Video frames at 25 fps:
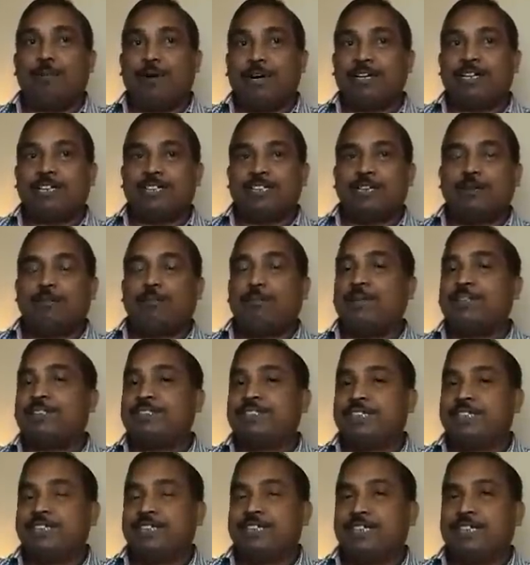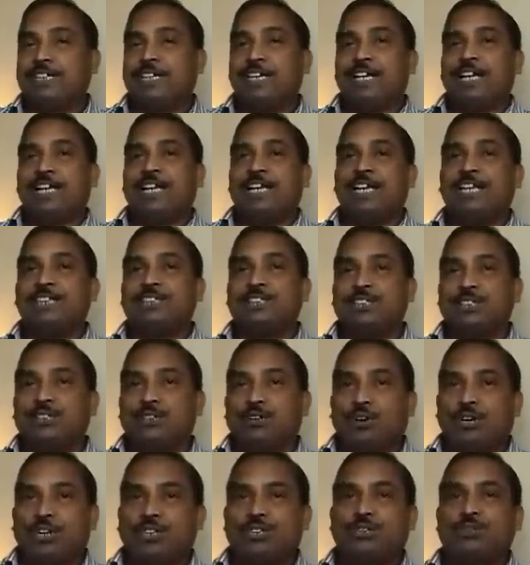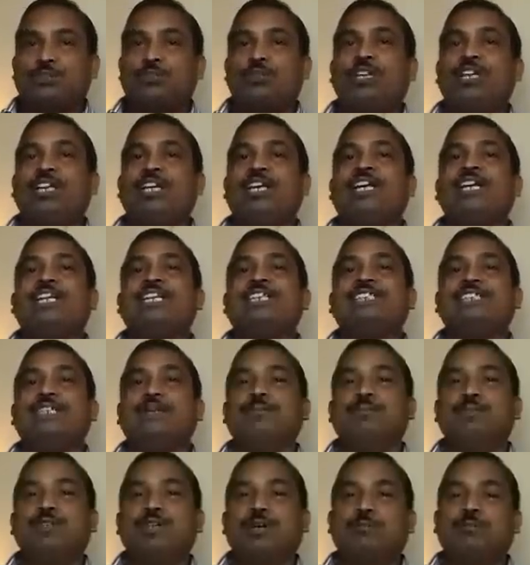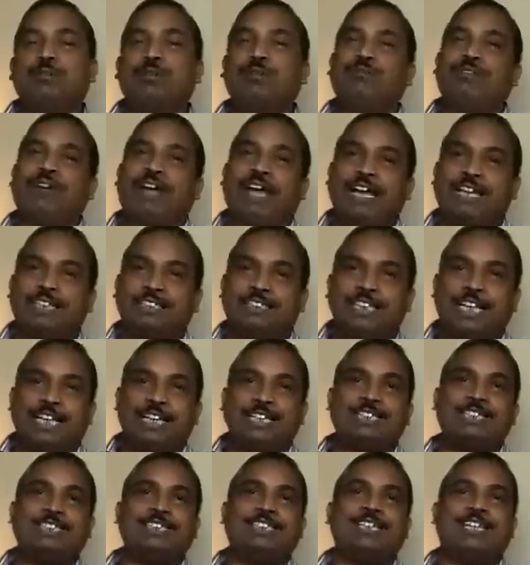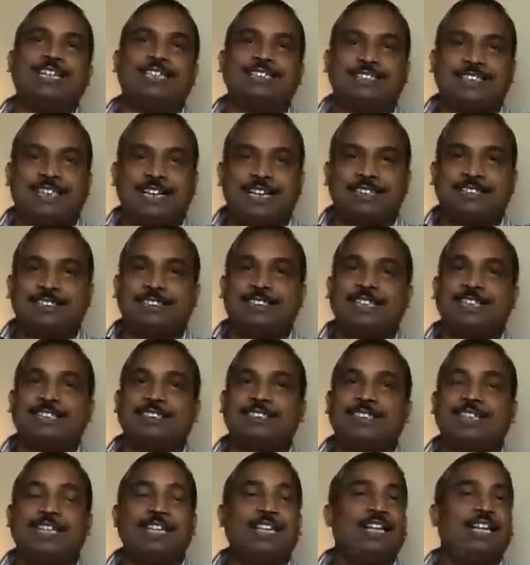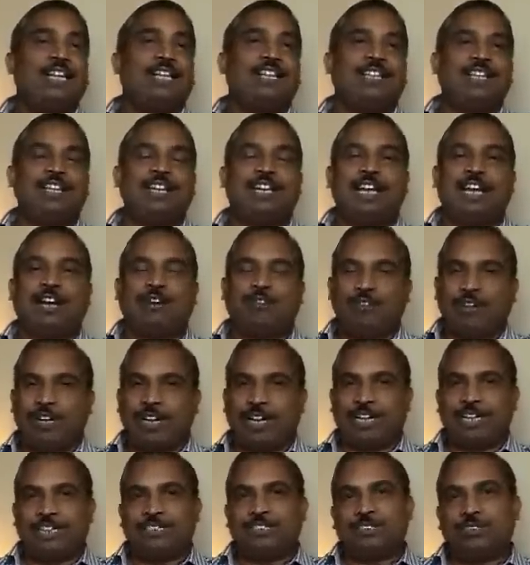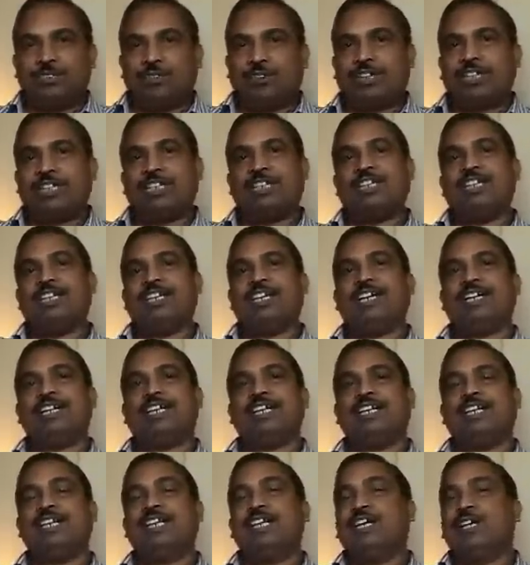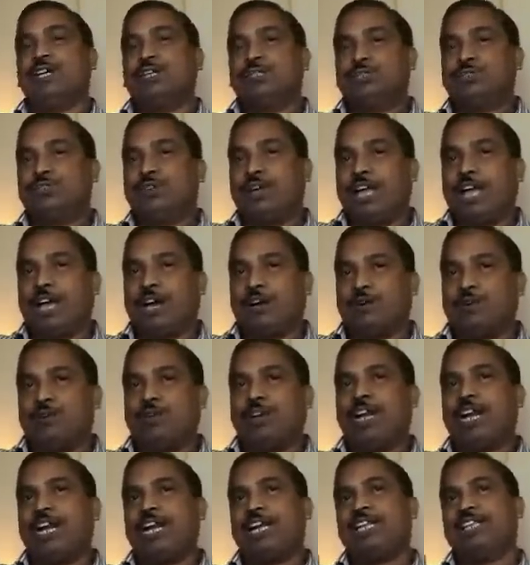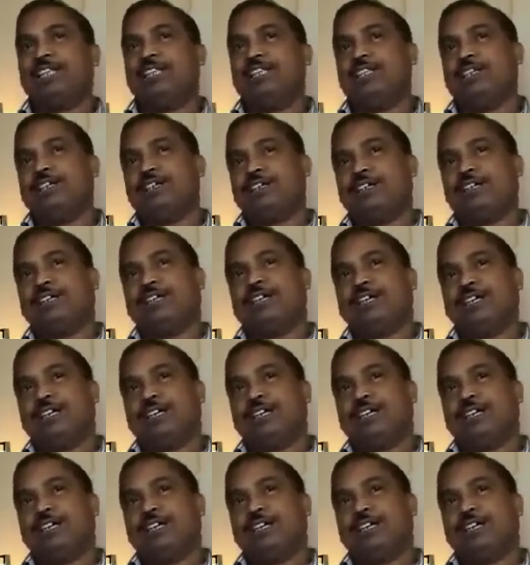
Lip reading: but the patient is not showing any symptom of anxiety, restlessness, then aconite is not indicated. So aconite, the